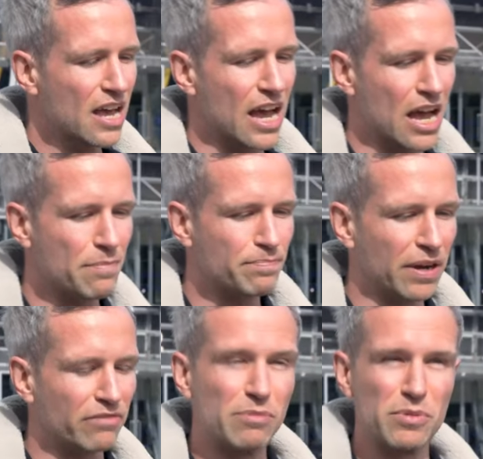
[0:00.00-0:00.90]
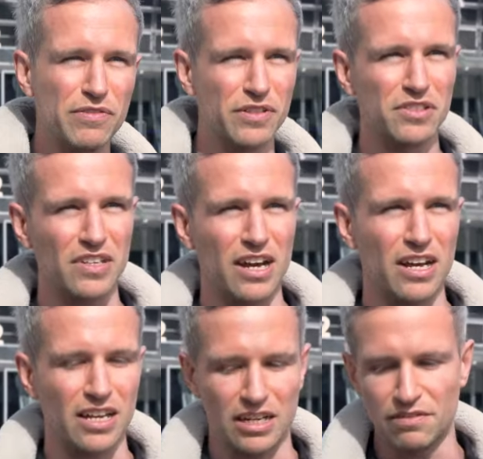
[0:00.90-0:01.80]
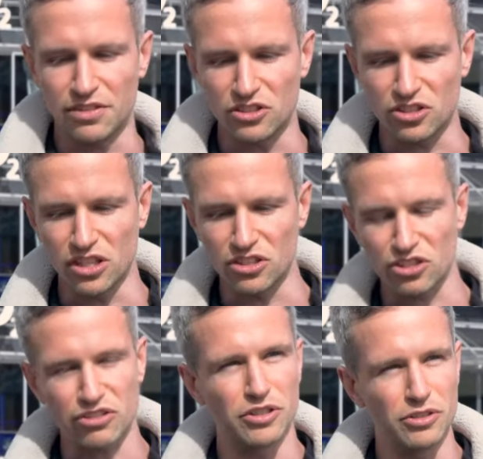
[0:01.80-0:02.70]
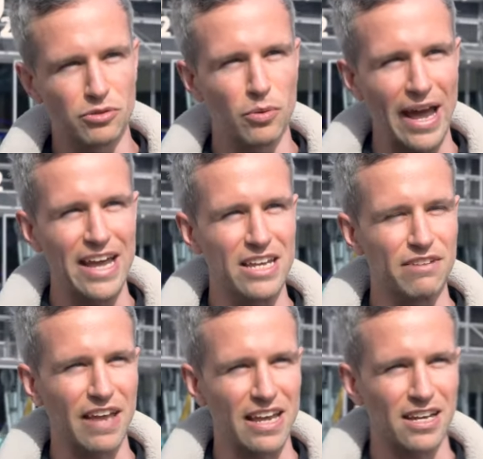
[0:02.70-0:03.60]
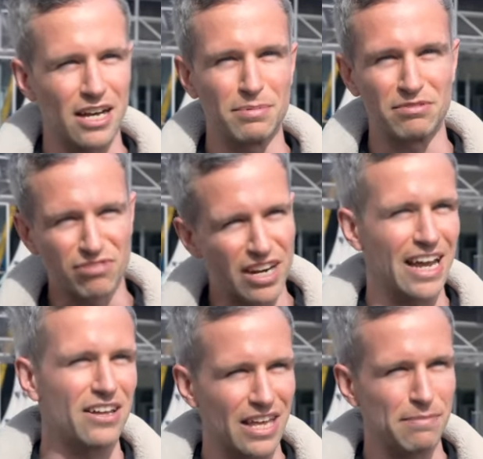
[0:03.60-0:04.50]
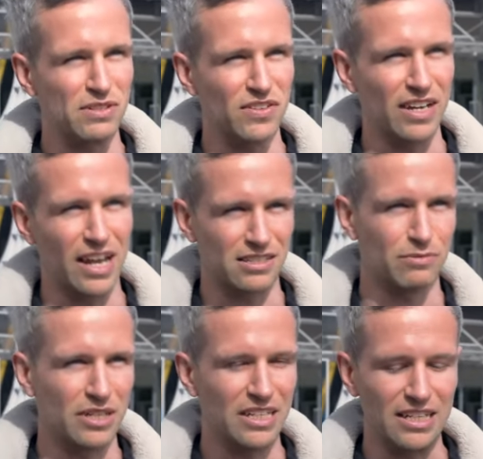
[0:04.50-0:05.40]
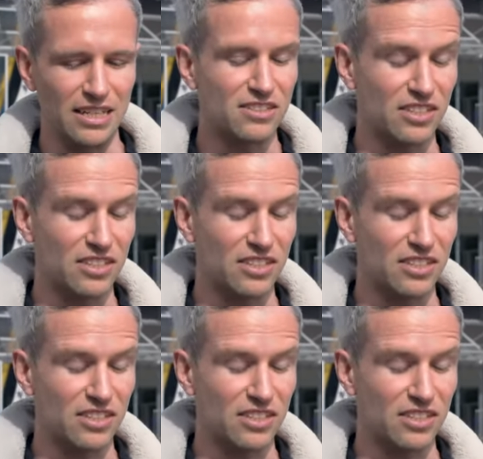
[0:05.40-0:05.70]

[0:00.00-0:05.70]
But removals are kind of the true way of getting carbon right out of the atmosphere as and when you need it.